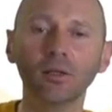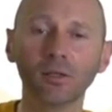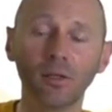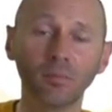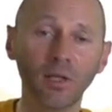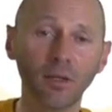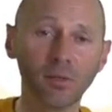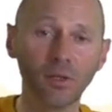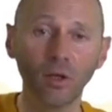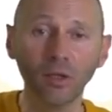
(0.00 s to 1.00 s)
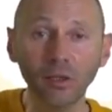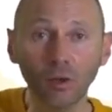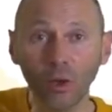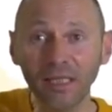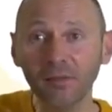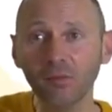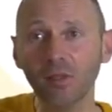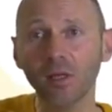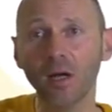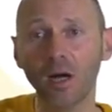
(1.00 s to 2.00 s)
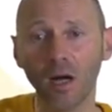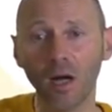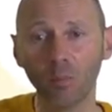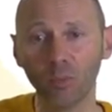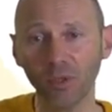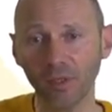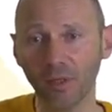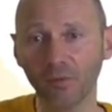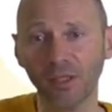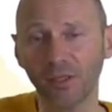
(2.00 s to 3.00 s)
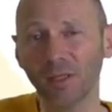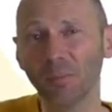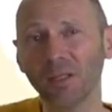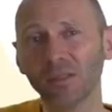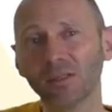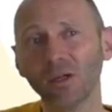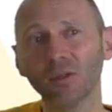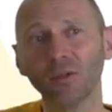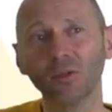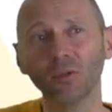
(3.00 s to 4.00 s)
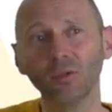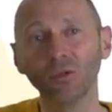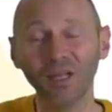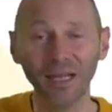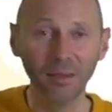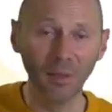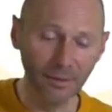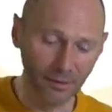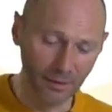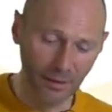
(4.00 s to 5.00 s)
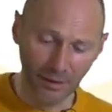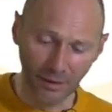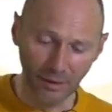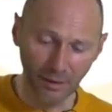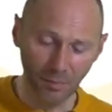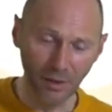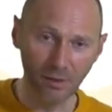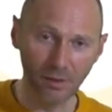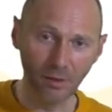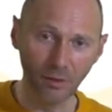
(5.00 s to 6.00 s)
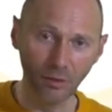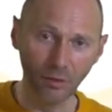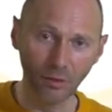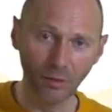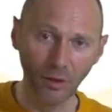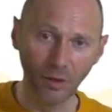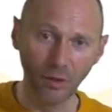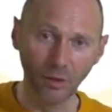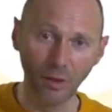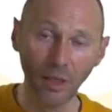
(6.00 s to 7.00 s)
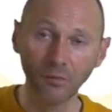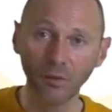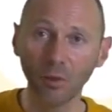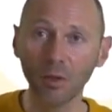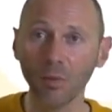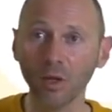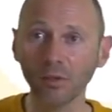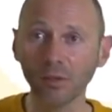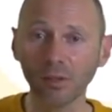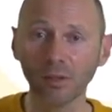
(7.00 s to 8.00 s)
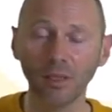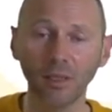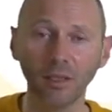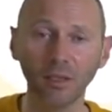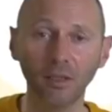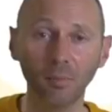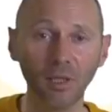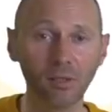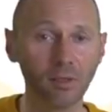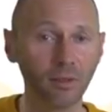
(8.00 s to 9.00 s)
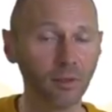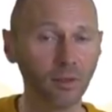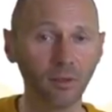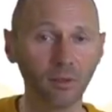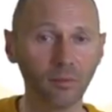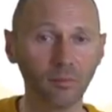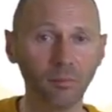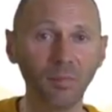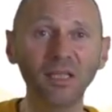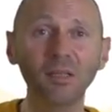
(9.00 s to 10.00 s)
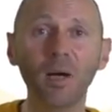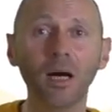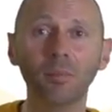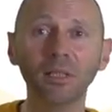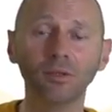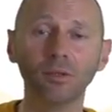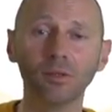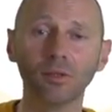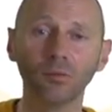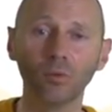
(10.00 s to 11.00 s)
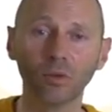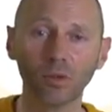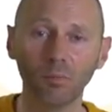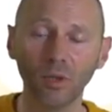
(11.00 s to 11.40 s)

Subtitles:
Sometimes only the leaves are preserved. It depends on the climate. It depends on the environments. It depends on many parameters, of course.